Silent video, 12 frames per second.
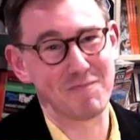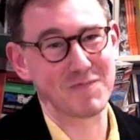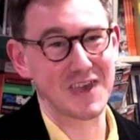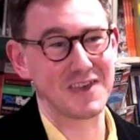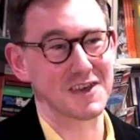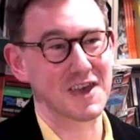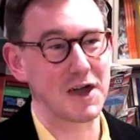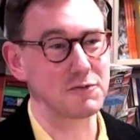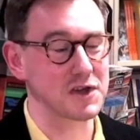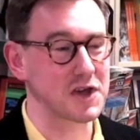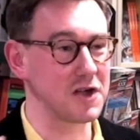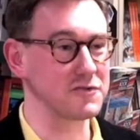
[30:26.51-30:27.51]
He's a
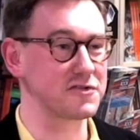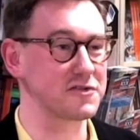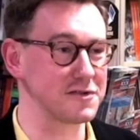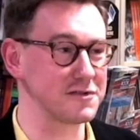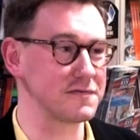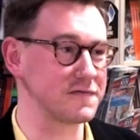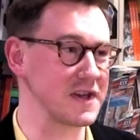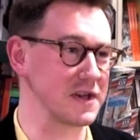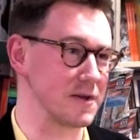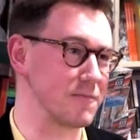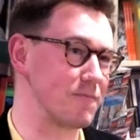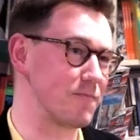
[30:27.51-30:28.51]
countercultural figure.